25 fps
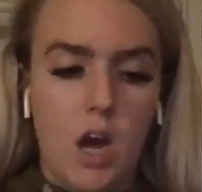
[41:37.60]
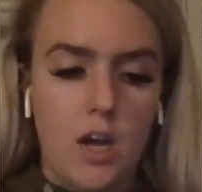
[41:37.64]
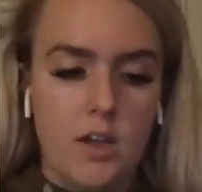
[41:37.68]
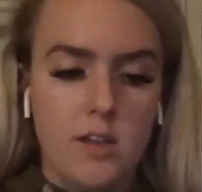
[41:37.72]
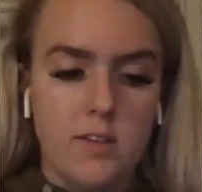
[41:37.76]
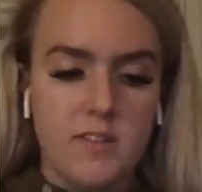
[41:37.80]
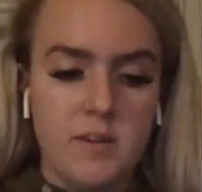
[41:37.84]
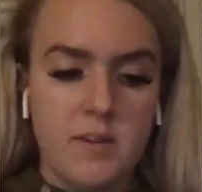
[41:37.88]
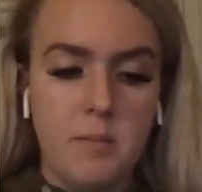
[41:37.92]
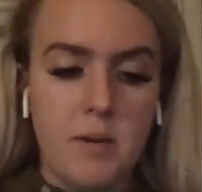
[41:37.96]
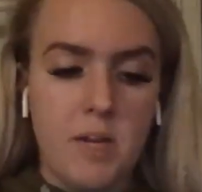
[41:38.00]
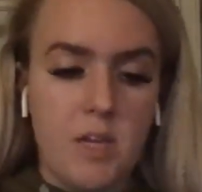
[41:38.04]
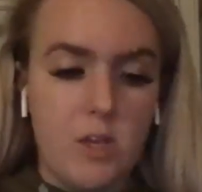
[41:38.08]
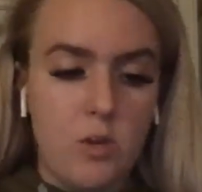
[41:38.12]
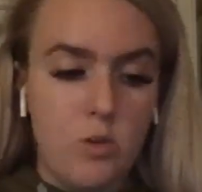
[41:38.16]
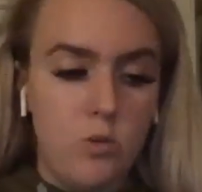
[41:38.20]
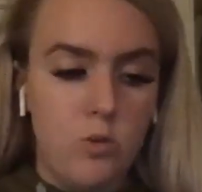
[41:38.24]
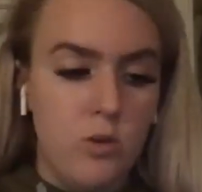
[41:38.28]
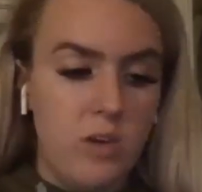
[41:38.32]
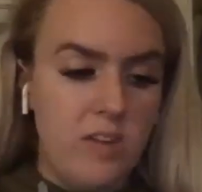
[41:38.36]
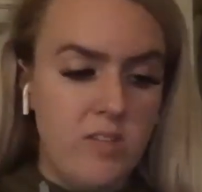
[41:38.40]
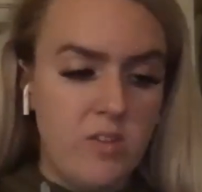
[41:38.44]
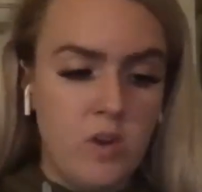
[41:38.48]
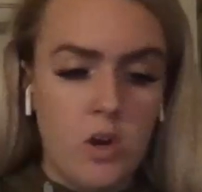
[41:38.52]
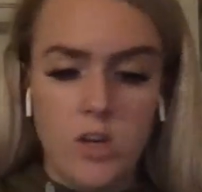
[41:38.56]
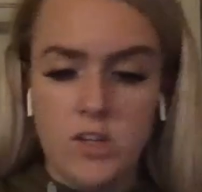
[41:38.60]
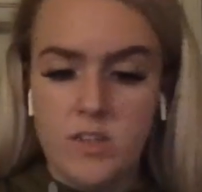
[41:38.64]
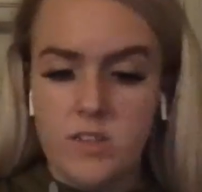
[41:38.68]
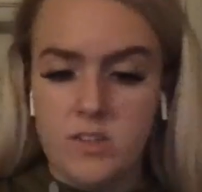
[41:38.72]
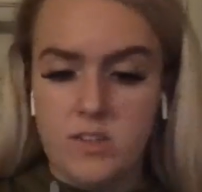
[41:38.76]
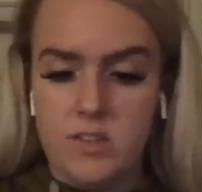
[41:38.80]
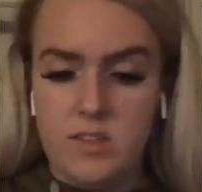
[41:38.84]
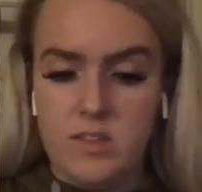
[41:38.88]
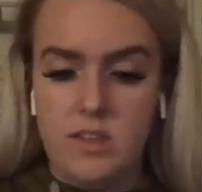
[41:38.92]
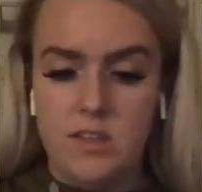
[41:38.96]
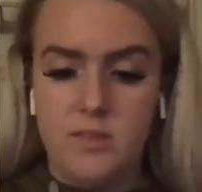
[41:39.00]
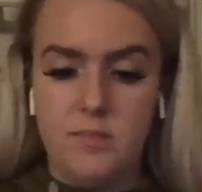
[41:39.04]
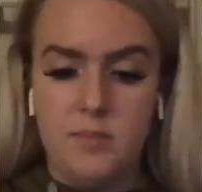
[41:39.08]
somebody who has heart
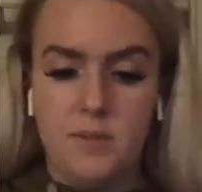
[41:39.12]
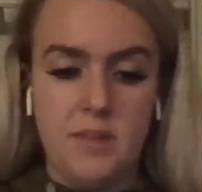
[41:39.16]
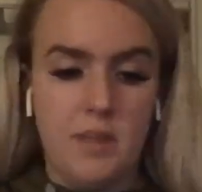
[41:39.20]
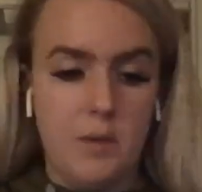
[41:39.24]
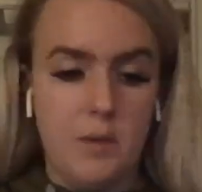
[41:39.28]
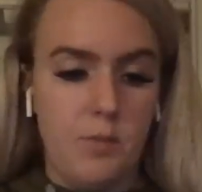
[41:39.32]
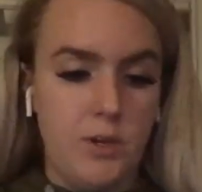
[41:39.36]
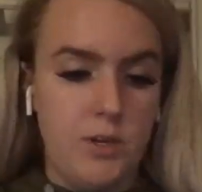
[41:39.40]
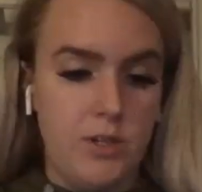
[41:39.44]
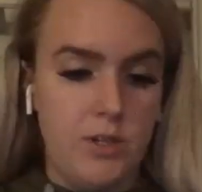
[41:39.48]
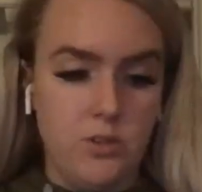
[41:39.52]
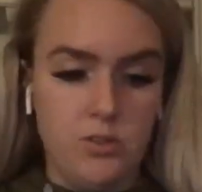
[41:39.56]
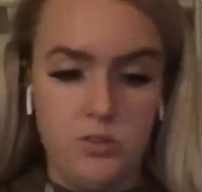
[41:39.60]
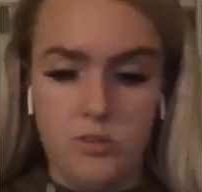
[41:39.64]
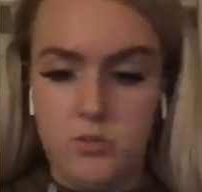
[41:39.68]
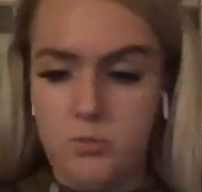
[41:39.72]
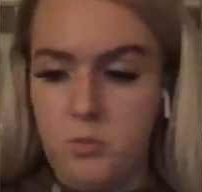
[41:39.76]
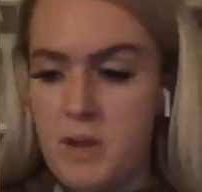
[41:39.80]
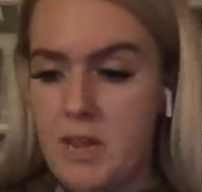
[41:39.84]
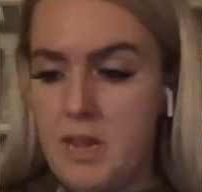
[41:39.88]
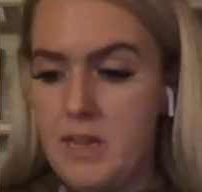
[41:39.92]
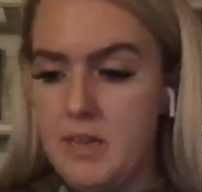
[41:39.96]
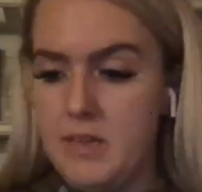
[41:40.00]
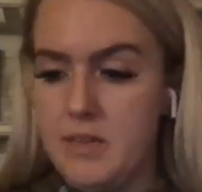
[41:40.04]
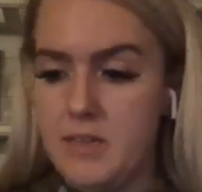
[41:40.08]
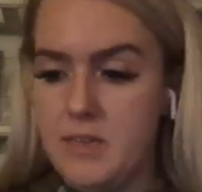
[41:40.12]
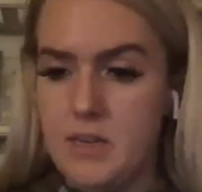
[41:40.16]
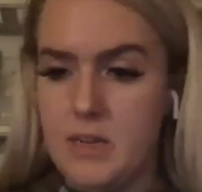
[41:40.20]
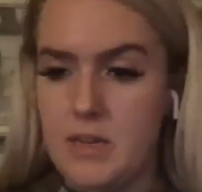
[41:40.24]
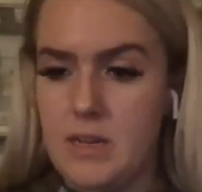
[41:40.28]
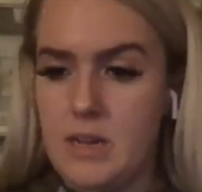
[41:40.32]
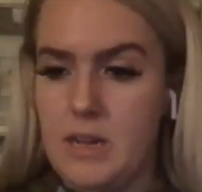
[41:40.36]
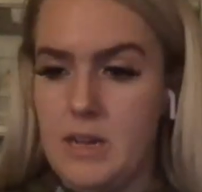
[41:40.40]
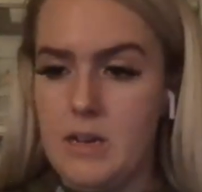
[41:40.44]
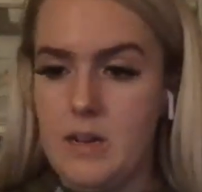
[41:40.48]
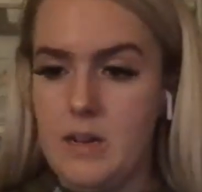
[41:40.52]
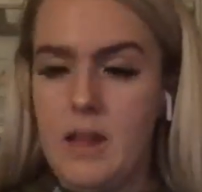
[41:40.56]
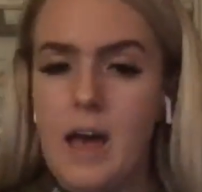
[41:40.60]
disease, but they want to lose weight and
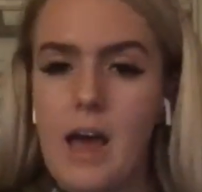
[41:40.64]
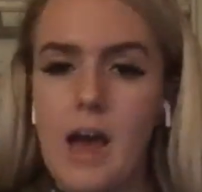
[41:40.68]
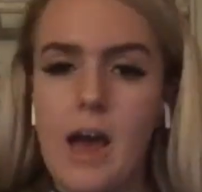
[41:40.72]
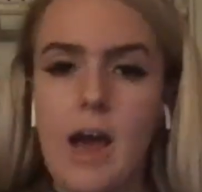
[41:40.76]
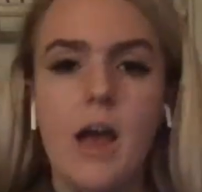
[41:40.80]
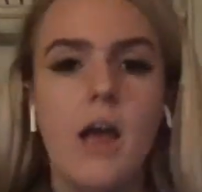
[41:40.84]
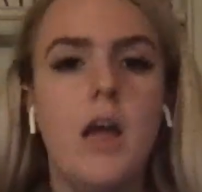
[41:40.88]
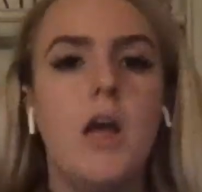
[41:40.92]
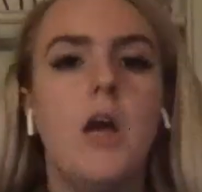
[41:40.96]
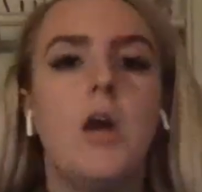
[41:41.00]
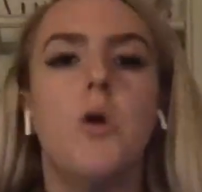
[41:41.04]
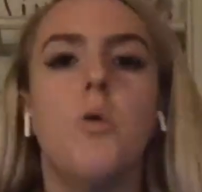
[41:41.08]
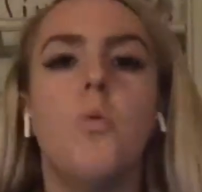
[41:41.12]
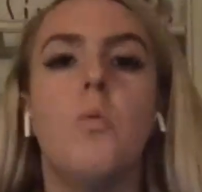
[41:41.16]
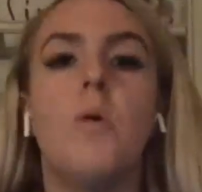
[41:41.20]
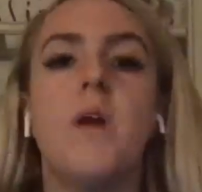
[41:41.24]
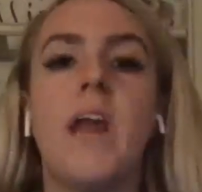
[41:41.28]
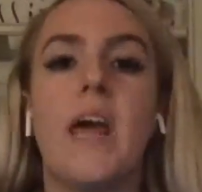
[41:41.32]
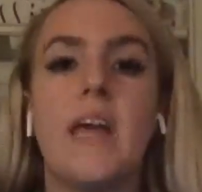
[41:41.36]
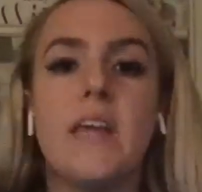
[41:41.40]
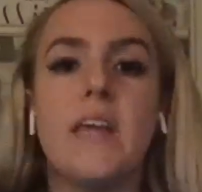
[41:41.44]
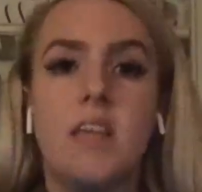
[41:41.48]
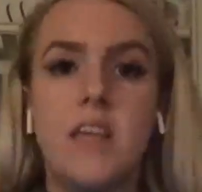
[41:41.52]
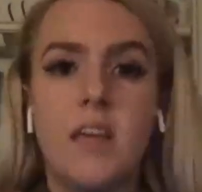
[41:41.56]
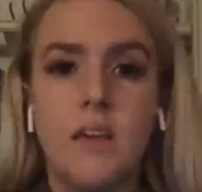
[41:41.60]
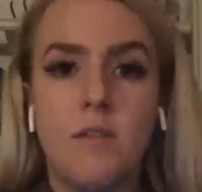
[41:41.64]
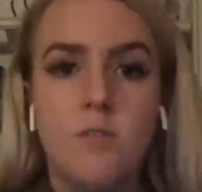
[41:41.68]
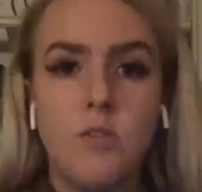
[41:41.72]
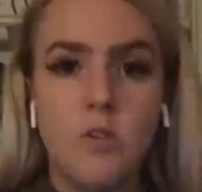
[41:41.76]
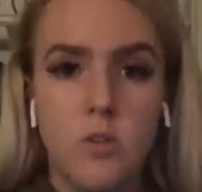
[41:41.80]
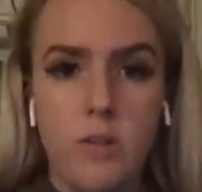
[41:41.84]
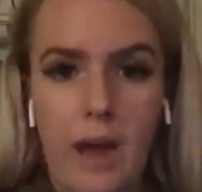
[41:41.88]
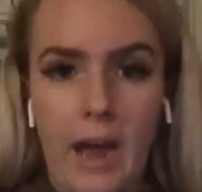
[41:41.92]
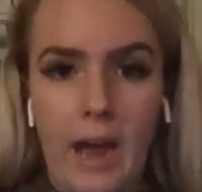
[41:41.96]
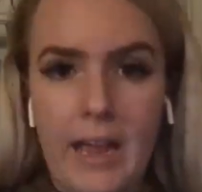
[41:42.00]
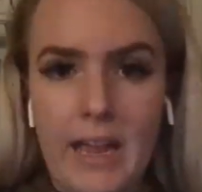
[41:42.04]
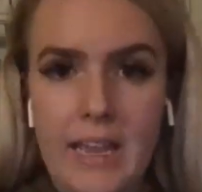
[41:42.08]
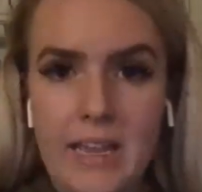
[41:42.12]
da-da-da-da-da, when I give you
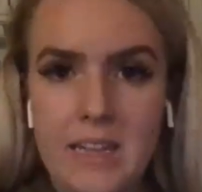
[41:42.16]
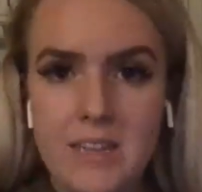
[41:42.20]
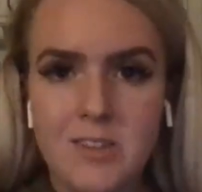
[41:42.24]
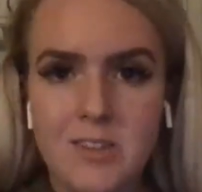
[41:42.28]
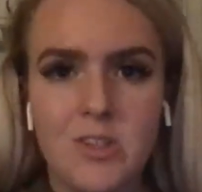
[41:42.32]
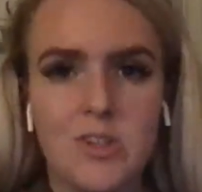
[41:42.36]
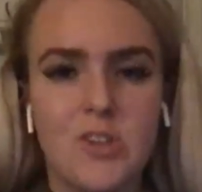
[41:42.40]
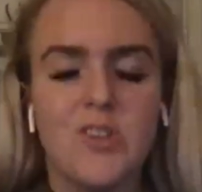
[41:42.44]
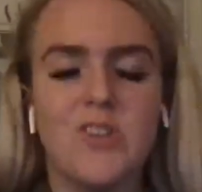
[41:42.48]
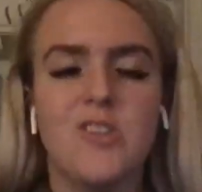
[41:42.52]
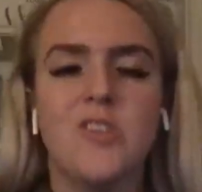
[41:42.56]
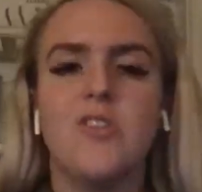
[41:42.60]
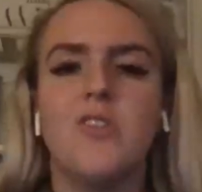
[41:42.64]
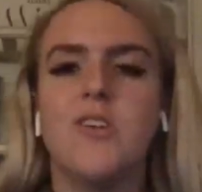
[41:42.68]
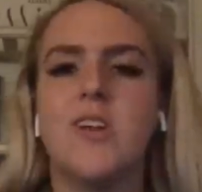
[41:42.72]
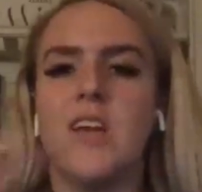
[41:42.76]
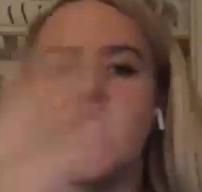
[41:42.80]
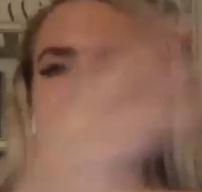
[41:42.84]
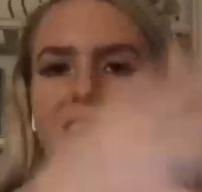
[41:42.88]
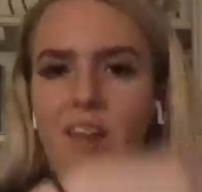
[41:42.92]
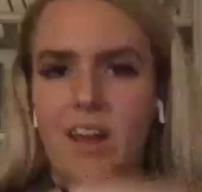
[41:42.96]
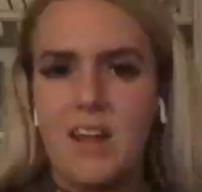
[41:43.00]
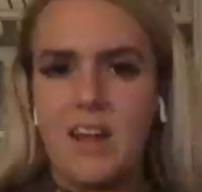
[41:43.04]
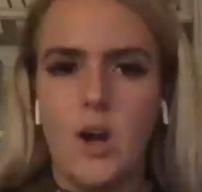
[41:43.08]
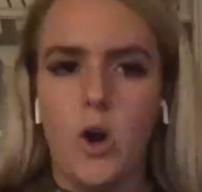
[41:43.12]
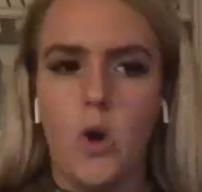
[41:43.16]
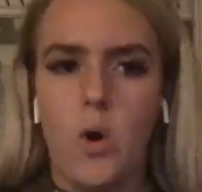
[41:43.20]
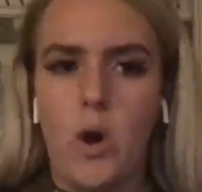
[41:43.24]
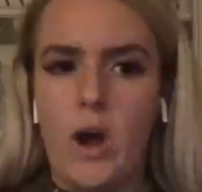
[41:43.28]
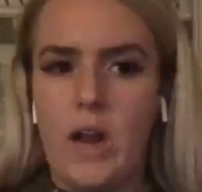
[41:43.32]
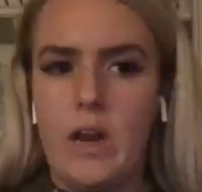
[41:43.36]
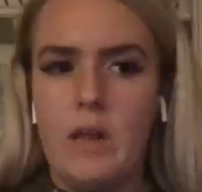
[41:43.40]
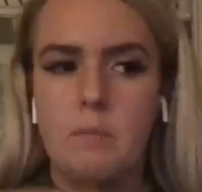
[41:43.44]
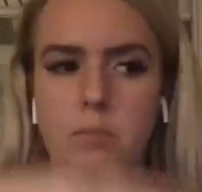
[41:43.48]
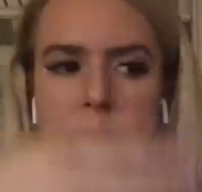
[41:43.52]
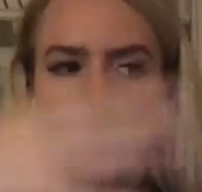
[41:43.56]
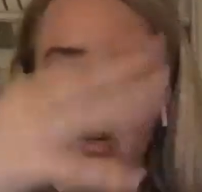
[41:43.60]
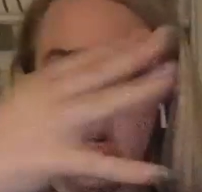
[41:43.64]
that answer, you can then go ahead
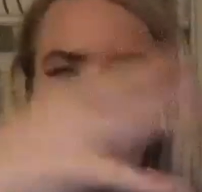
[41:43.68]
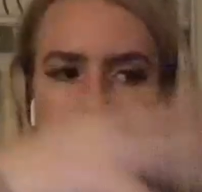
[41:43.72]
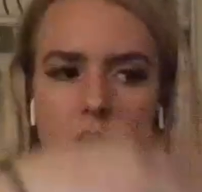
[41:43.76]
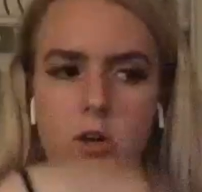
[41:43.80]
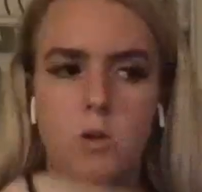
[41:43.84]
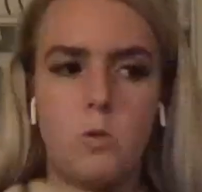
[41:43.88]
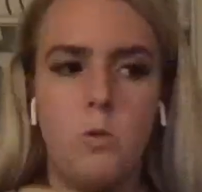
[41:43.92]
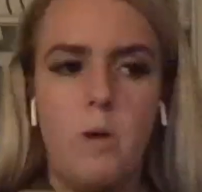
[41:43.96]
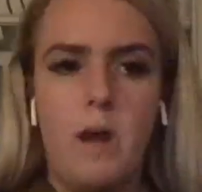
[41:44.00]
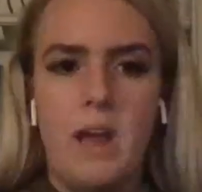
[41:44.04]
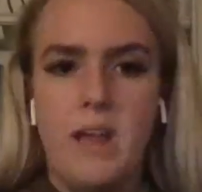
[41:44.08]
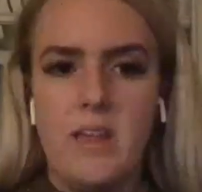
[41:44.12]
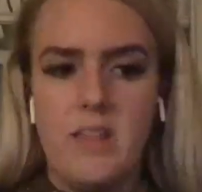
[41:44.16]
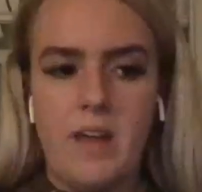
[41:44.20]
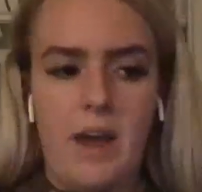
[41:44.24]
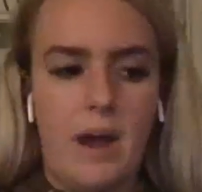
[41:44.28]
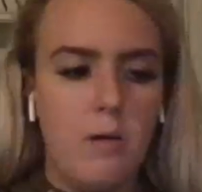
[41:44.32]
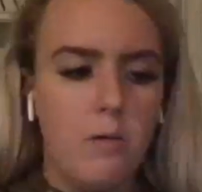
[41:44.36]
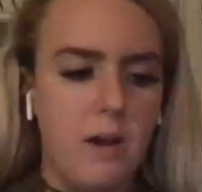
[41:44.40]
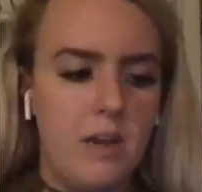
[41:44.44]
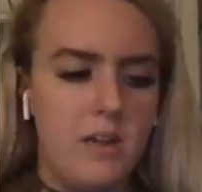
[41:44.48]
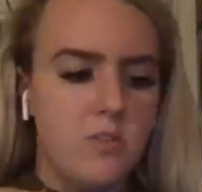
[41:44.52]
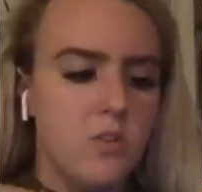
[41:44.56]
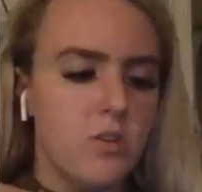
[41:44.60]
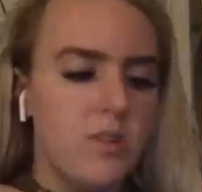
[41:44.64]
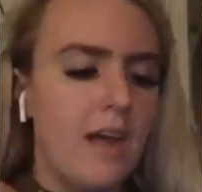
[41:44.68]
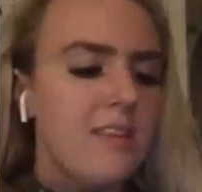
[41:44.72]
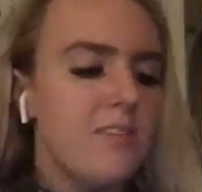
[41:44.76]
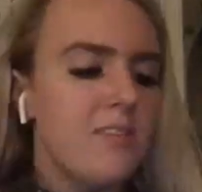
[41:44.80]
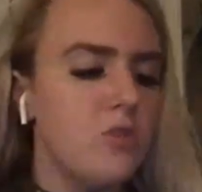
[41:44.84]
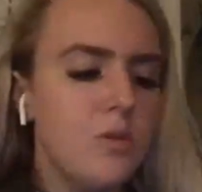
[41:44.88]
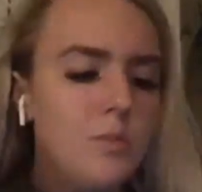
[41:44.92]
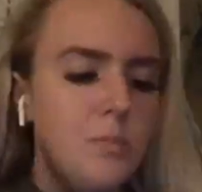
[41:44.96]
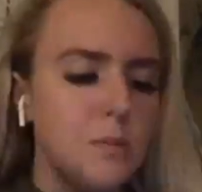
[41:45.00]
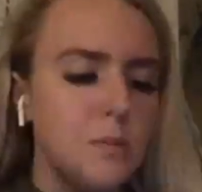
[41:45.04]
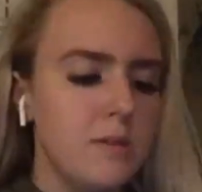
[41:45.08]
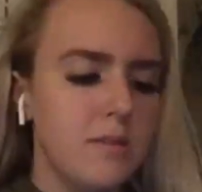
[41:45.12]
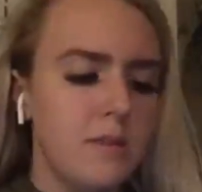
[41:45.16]
and put it away that way. So that's
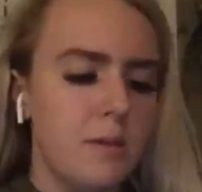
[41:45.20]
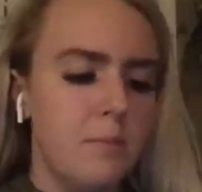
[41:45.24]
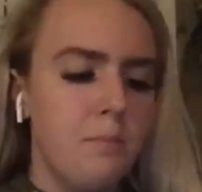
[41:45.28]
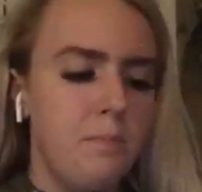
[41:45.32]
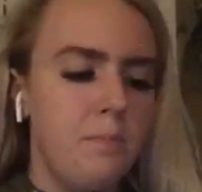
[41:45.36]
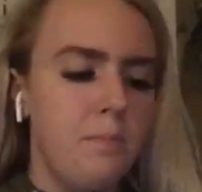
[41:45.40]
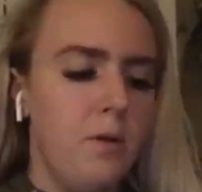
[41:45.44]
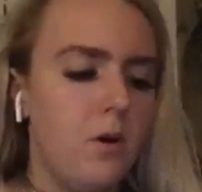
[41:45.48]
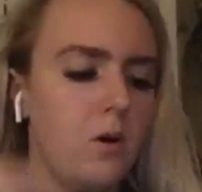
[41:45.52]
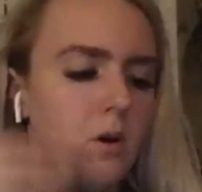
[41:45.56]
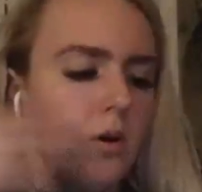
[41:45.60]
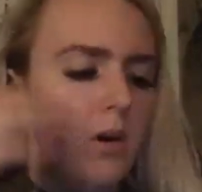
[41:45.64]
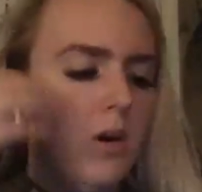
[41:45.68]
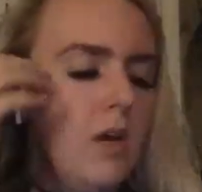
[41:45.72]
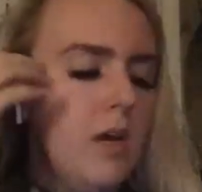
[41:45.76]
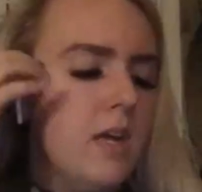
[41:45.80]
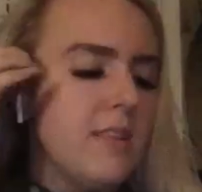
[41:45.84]
super simple.